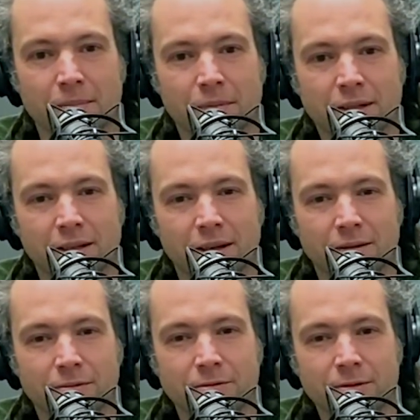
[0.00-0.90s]
But the
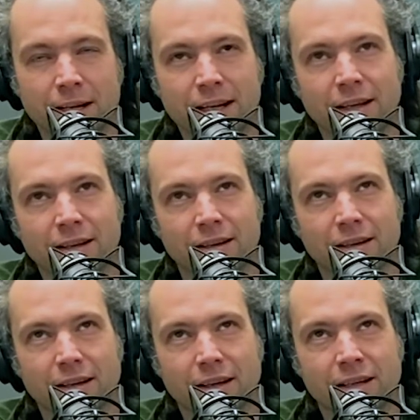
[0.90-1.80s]
really
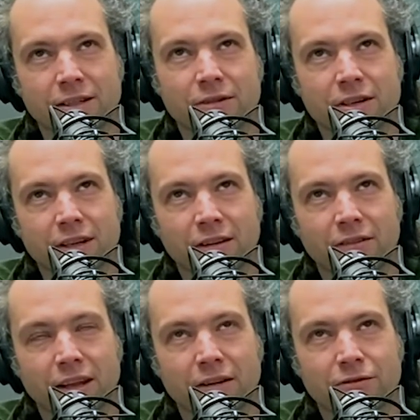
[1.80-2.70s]
interesting
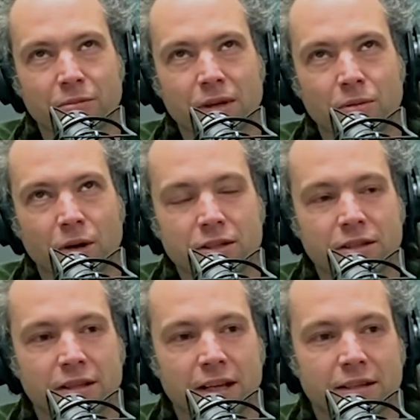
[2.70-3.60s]
thing for me was
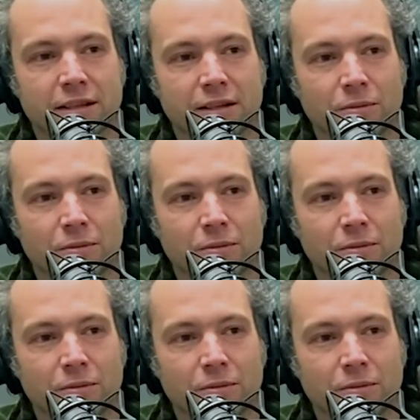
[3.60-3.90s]
that